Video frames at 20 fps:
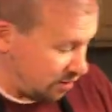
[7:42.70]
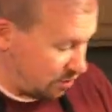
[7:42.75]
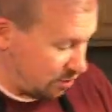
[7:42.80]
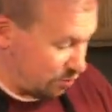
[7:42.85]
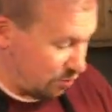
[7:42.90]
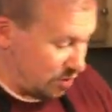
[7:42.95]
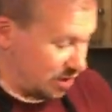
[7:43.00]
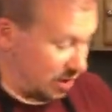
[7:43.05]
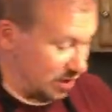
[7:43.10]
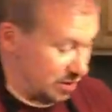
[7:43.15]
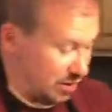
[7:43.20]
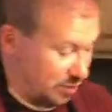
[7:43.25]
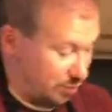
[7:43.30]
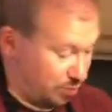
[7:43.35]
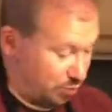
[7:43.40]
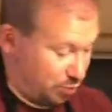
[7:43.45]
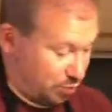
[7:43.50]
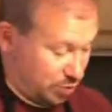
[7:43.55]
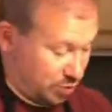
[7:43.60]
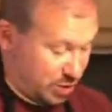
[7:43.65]
We get to
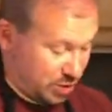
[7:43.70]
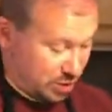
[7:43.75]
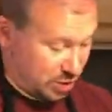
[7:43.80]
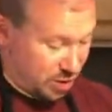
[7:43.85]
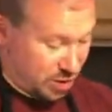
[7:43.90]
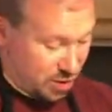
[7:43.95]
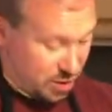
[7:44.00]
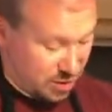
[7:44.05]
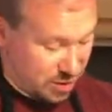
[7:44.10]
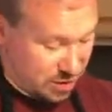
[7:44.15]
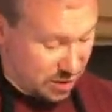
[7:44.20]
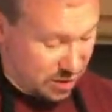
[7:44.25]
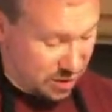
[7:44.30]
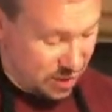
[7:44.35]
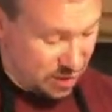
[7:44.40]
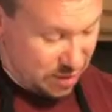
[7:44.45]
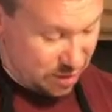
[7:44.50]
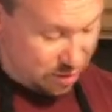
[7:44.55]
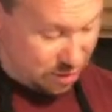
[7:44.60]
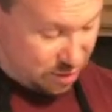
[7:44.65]
put it all in
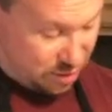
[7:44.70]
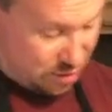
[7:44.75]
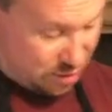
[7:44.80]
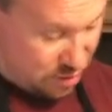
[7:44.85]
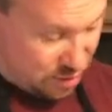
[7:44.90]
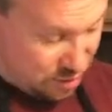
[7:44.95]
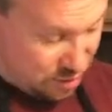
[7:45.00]
here.